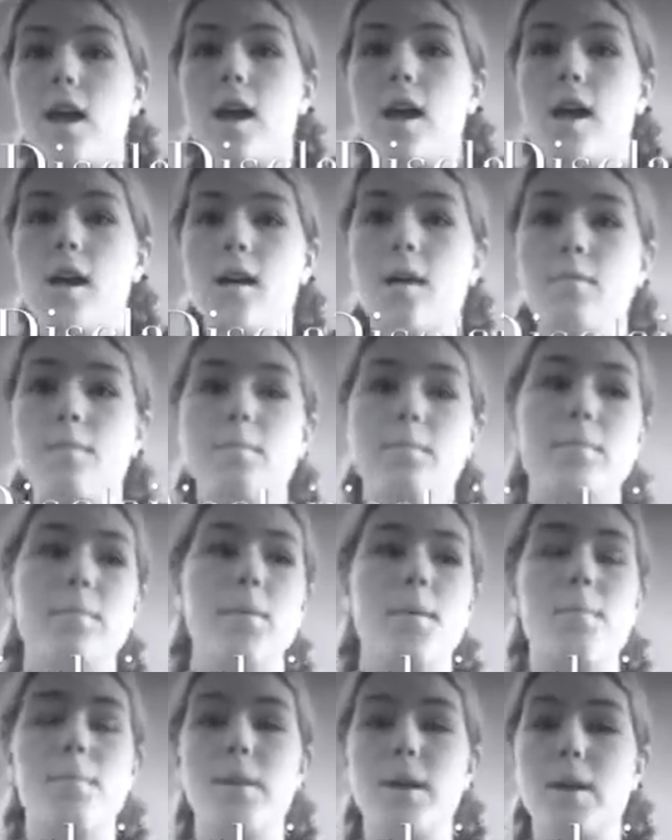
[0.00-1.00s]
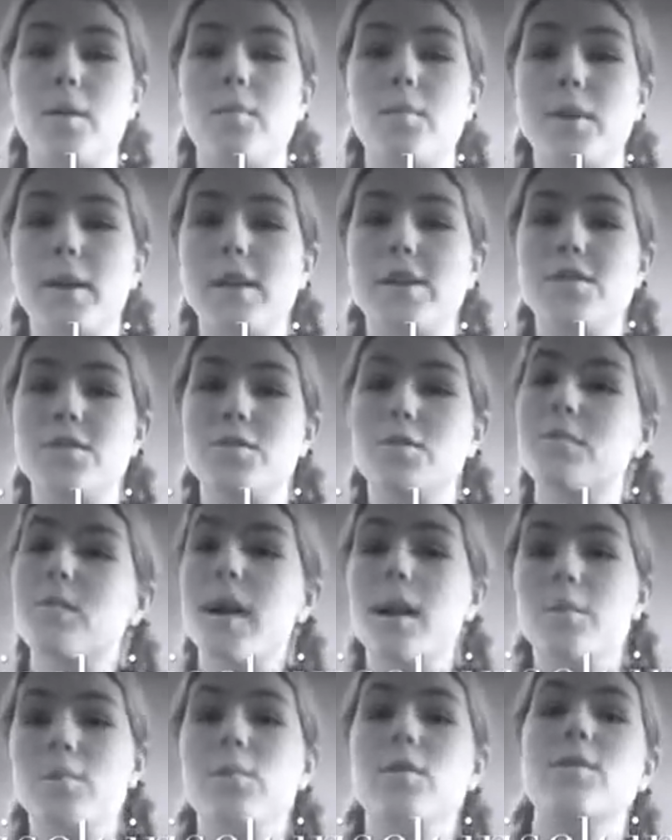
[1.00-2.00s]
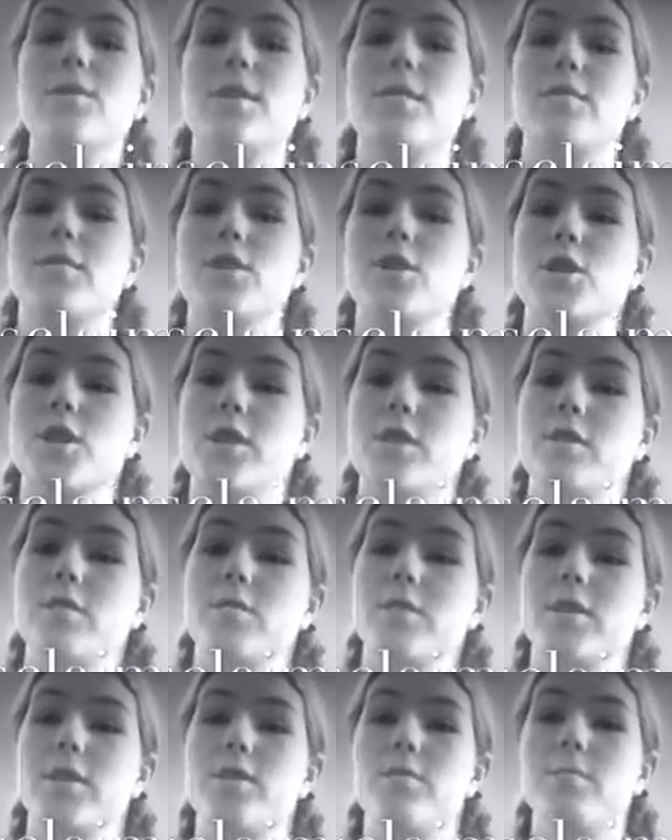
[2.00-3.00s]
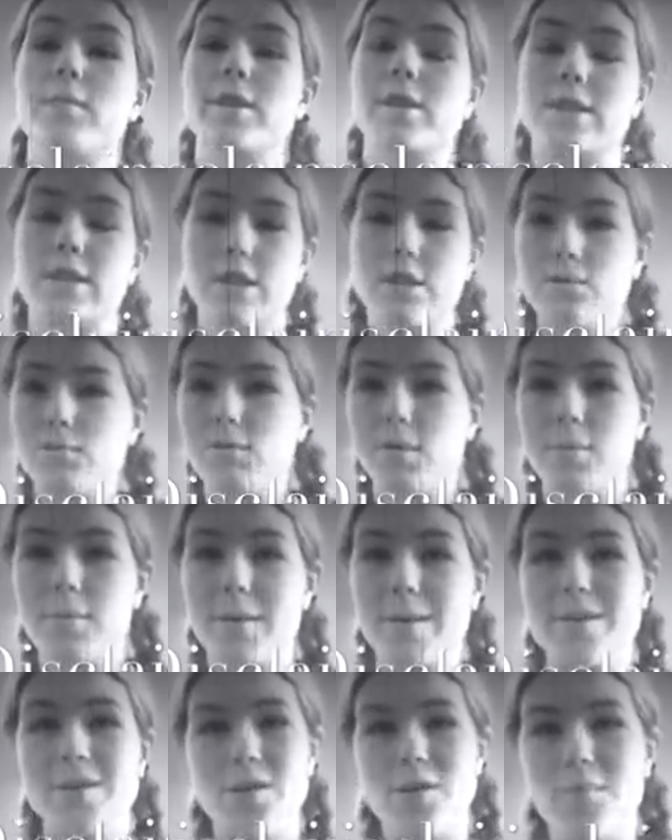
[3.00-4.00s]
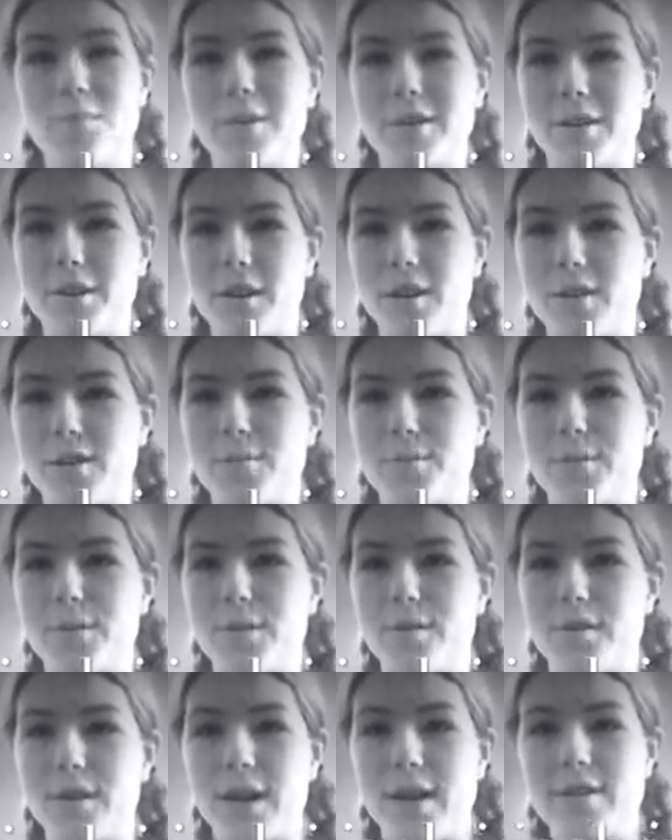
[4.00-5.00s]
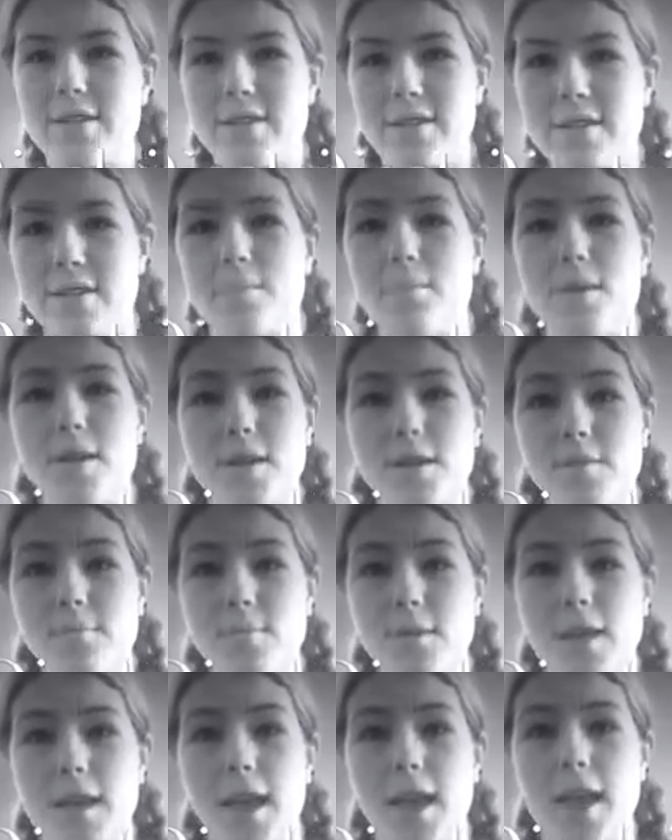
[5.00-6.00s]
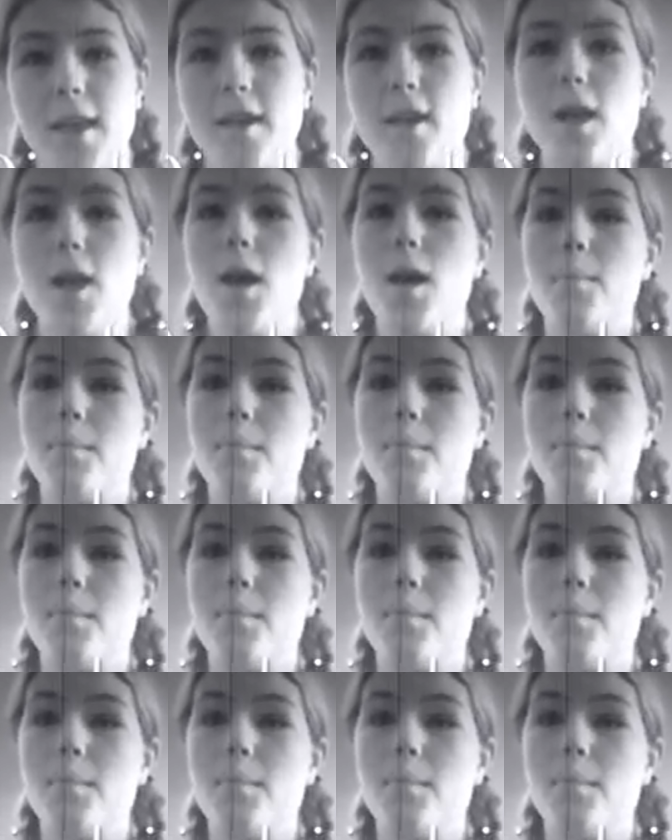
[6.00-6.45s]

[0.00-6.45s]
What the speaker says: But when I do, I will definitely share it with you because I do want to be as open and honest with you guys as I possibly can.